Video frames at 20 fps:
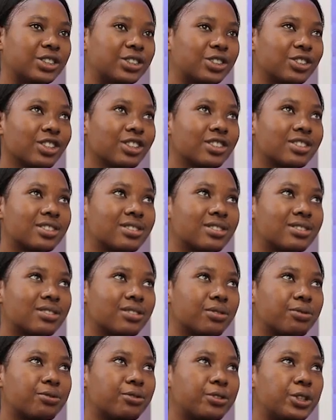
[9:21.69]

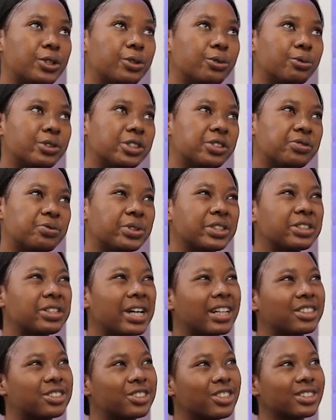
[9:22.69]
Just few. We
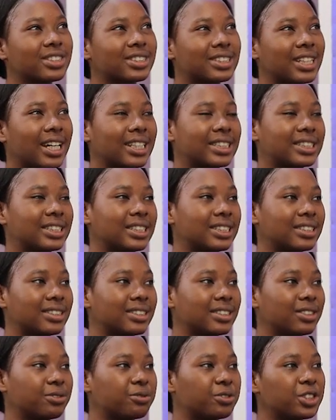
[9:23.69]
are just
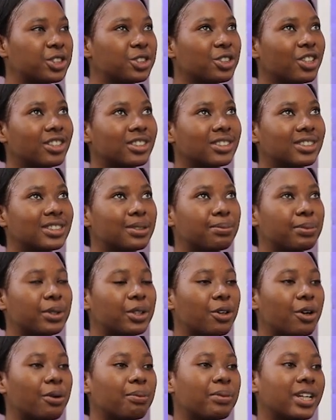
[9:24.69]
starting. The vision is to
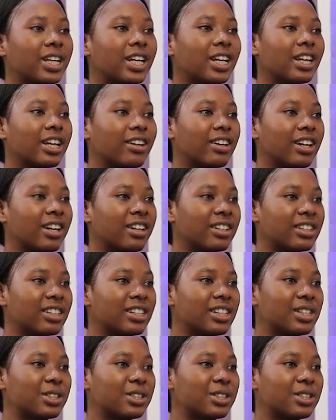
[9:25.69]
becoming clearer.